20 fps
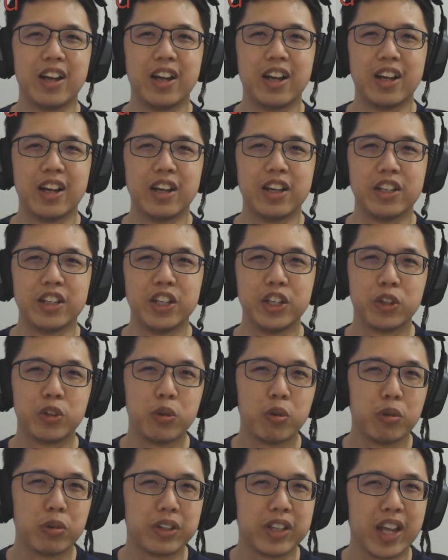it
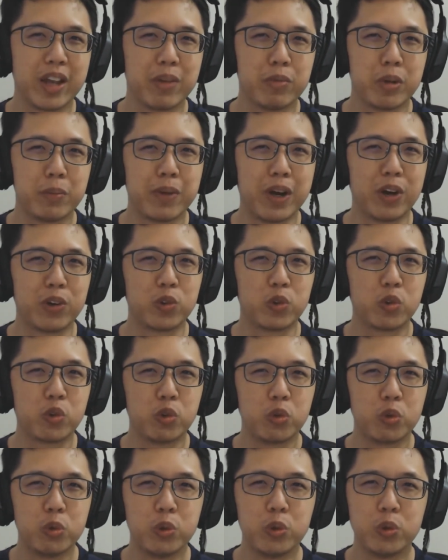took them about
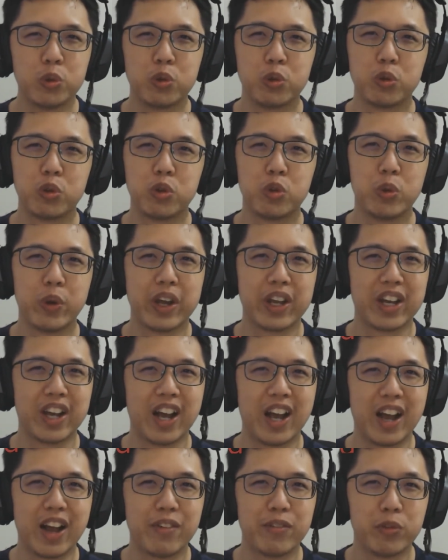2 to
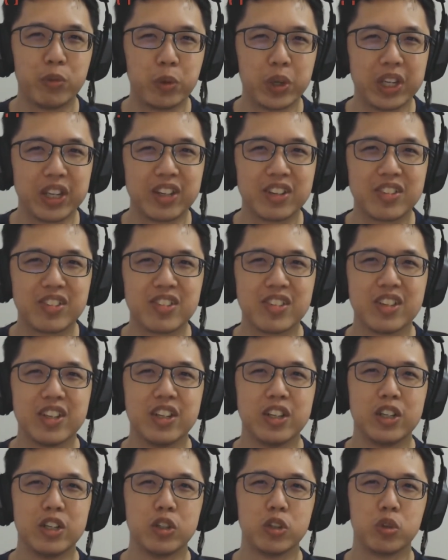2.5 weeks
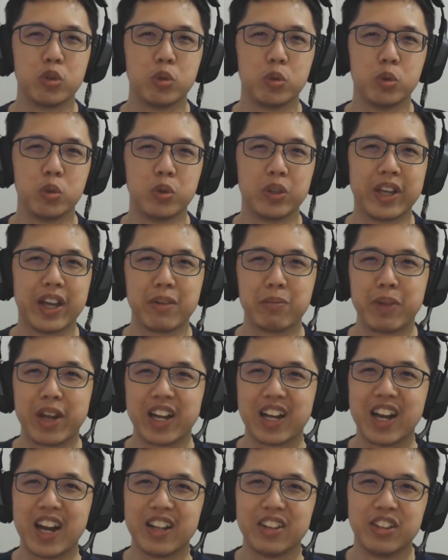to get my
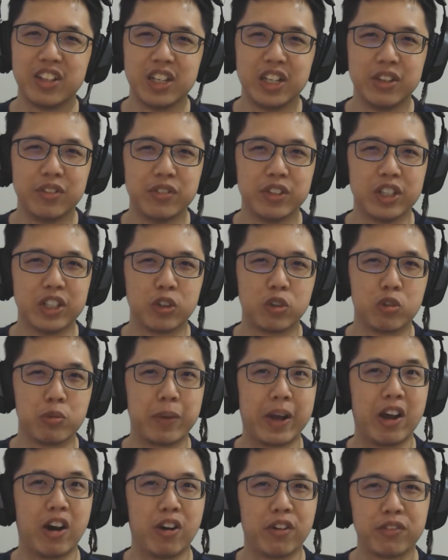card delivered to my
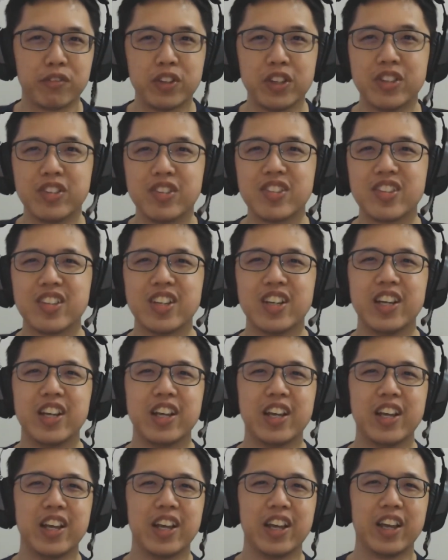office,
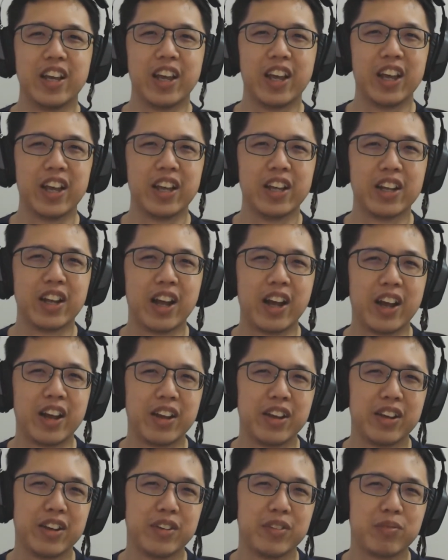and
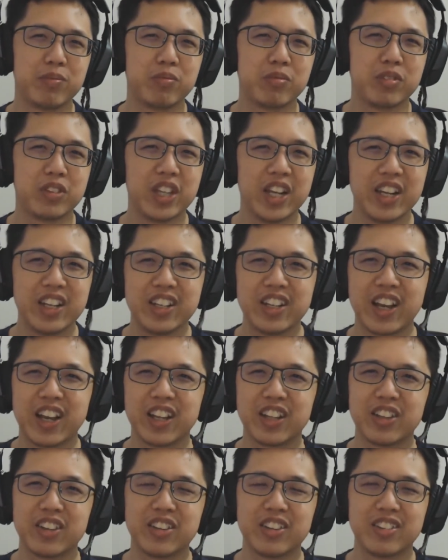I think that
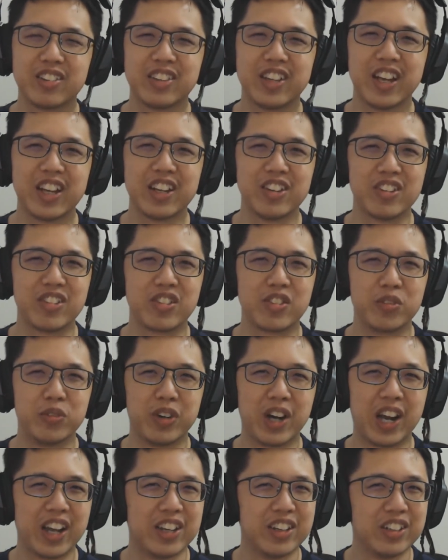is
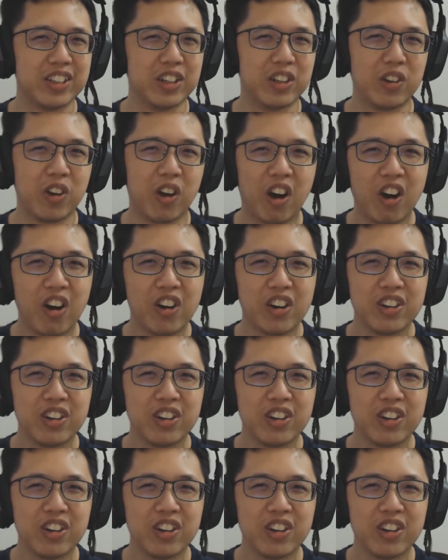rather long.